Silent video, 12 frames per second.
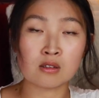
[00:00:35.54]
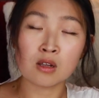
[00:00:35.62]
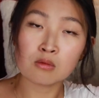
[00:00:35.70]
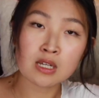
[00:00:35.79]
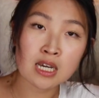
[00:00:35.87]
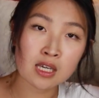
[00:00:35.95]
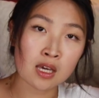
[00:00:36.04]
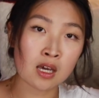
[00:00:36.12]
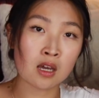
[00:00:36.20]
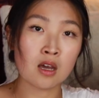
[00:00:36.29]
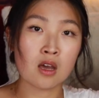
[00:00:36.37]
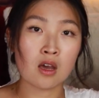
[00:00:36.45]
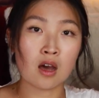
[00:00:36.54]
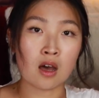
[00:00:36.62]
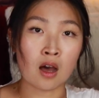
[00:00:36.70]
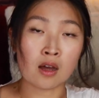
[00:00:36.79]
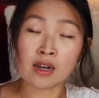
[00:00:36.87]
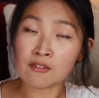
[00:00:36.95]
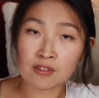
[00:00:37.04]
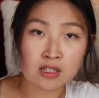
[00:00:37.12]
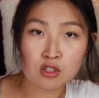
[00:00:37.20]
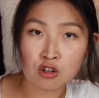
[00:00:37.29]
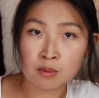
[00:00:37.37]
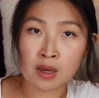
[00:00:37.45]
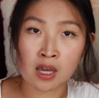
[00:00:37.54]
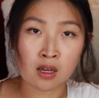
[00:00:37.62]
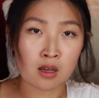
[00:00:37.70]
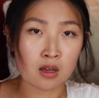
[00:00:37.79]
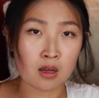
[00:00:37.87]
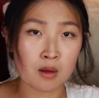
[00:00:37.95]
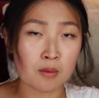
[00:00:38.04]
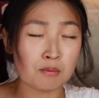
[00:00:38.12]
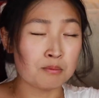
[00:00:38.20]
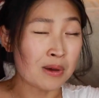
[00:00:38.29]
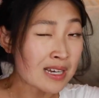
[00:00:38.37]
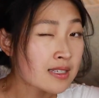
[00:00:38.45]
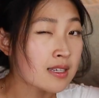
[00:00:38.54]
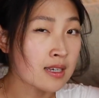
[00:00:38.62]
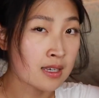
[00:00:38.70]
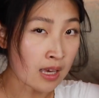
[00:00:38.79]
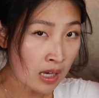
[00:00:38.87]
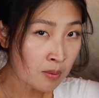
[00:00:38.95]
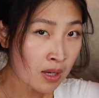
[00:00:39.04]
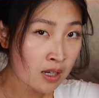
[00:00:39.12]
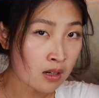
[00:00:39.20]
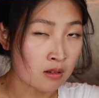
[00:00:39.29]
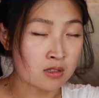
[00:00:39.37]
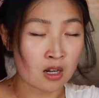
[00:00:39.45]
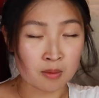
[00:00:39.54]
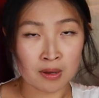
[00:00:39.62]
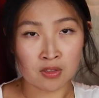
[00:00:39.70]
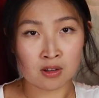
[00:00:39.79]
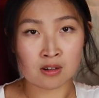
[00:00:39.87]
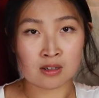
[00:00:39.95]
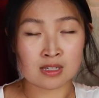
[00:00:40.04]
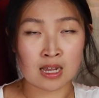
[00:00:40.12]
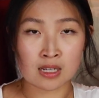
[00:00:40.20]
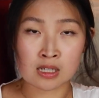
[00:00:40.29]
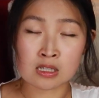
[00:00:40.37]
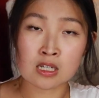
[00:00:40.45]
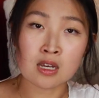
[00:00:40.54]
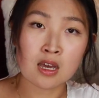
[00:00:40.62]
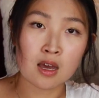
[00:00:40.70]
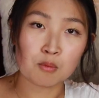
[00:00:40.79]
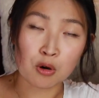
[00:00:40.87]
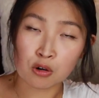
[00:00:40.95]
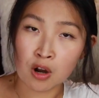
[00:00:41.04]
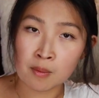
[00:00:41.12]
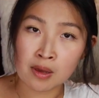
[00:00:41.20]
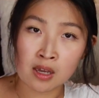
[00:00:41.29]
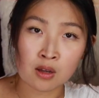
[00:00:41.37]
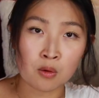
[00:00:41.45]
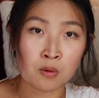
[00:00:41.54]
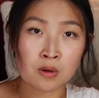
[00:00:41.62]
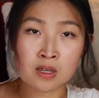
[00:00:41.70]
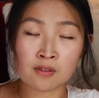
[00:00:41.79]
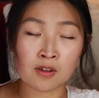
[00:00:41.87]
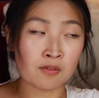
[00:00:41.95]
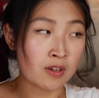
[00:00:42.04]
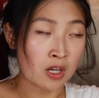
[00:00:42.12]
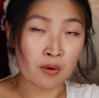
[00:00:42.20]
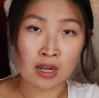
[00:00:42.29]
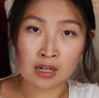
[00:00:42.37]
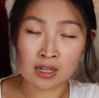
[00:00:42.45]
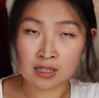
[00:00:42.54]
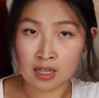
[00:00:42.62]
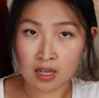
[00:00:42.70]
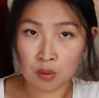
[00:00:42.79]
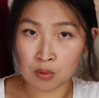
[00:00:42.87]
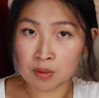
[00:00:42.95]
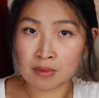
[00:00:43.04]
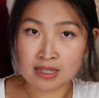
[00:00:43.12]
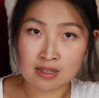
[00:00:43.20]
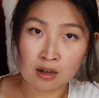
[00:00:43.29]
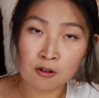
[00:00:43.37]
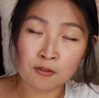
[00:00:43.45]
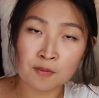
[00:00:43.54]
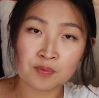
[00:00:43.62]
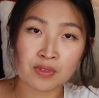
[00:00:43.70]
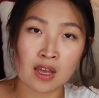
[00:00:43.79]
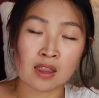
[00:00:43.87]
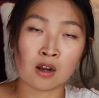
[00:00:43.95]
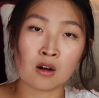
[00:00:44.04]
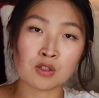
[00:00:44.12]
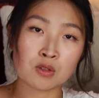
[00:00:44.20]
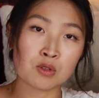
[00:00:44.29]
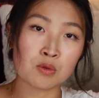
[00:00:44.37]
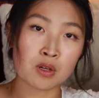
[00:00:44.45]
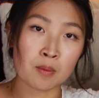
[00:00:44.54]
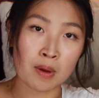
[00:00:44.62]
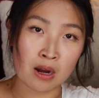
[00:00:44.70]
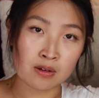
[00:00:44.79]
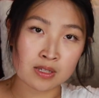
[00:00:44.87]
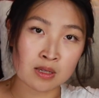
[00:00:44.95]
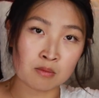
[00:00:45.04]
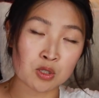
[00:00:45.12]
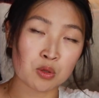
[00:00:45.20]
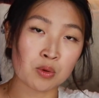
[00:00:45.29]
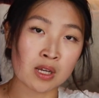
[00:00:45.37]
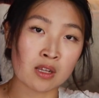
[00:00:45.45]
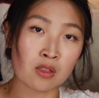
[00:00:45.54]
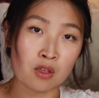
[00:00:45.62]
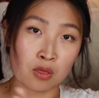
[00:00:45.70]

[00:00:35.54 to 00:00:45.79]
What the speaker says: note-taking, Netflix streaming, basic gaming, I'll talk about that in a second, programming, or even video editing like I would myself. And then I'll also do a comparison between the